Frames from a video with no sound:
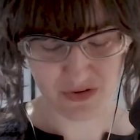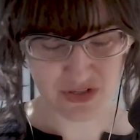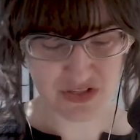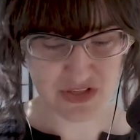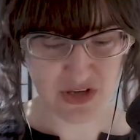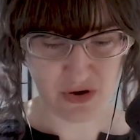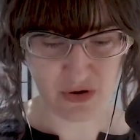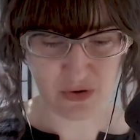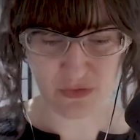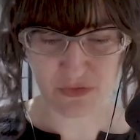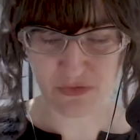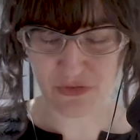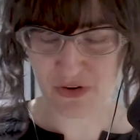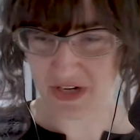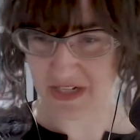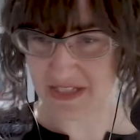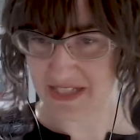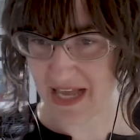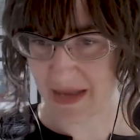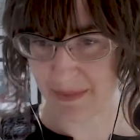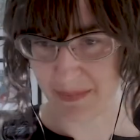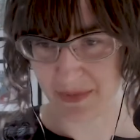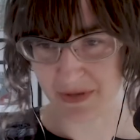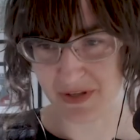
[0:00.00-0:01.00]
So, for
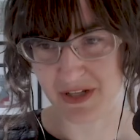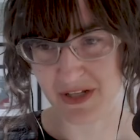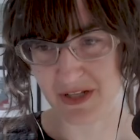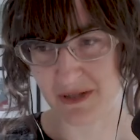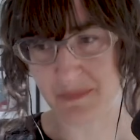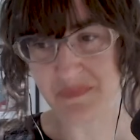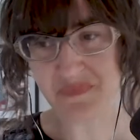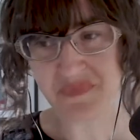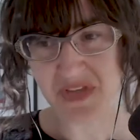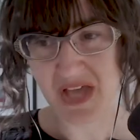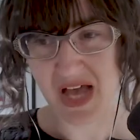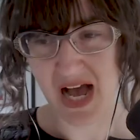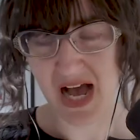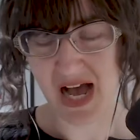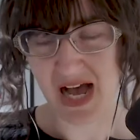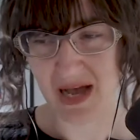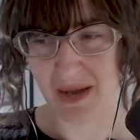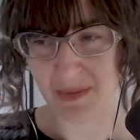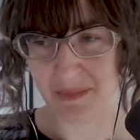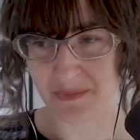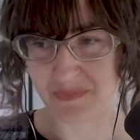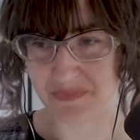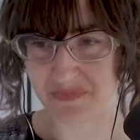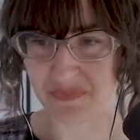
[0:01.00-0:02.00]
example,
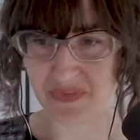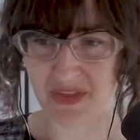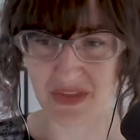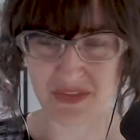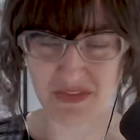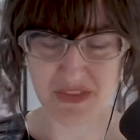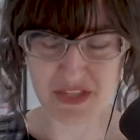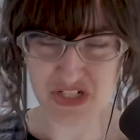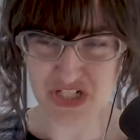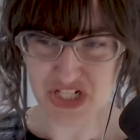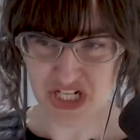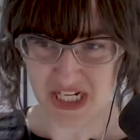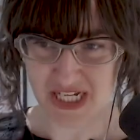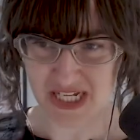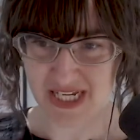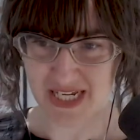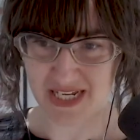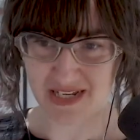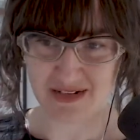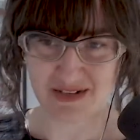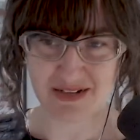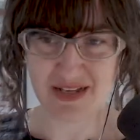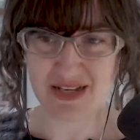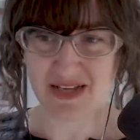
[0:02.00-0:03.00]
um, the
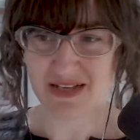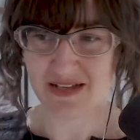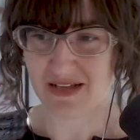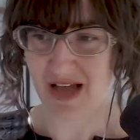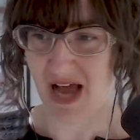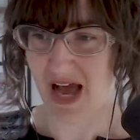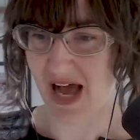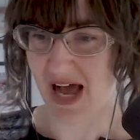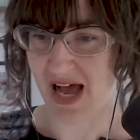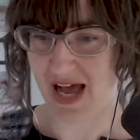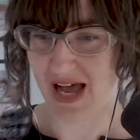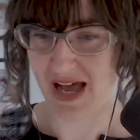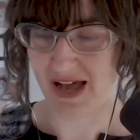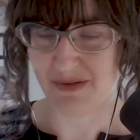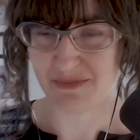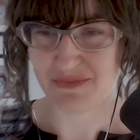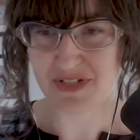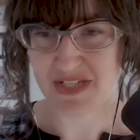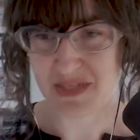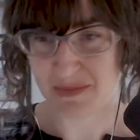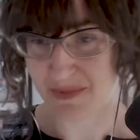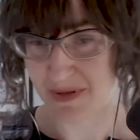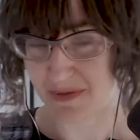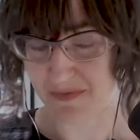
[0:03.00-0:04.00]
gene uh,
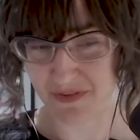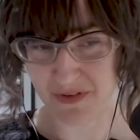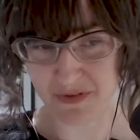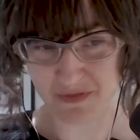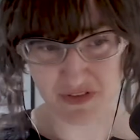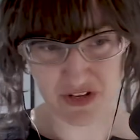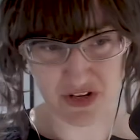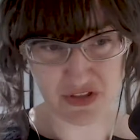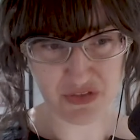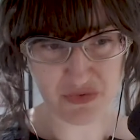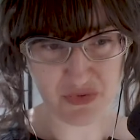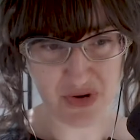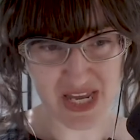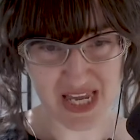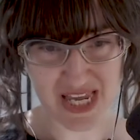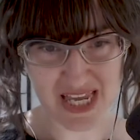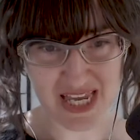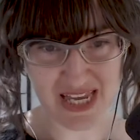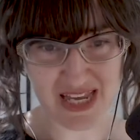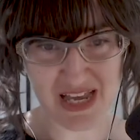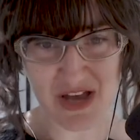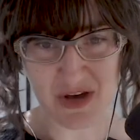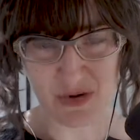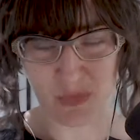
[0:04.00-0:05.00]
TP53,